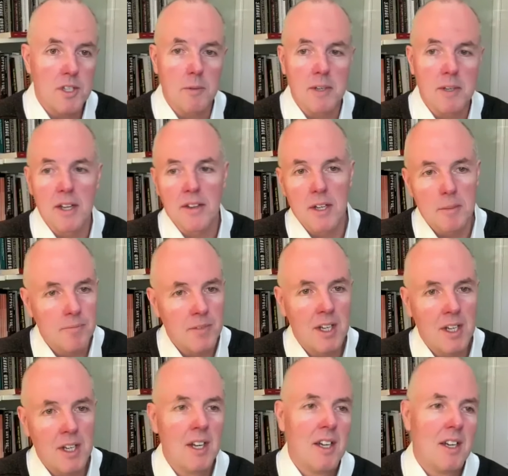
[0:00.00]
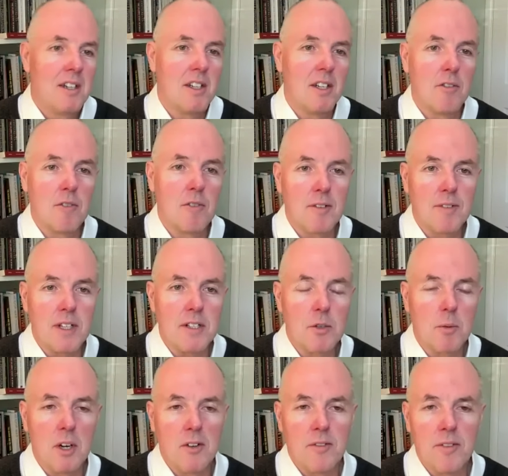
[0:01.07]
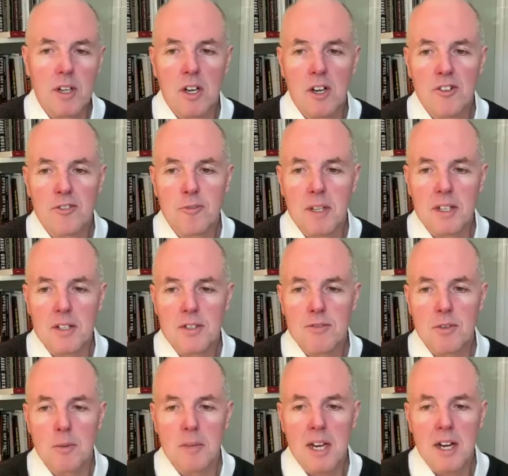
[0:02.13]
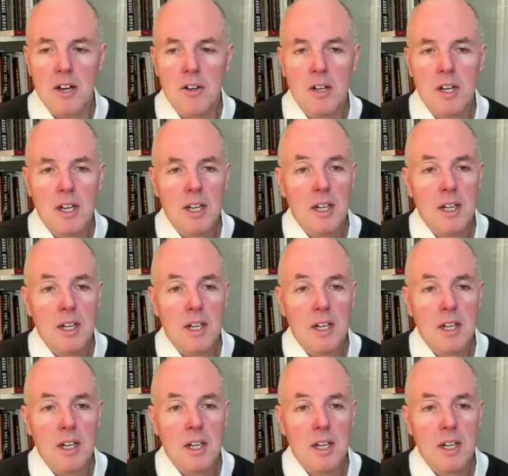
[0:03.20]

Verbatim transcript: So another, you know, roughly 12 and a half months from now.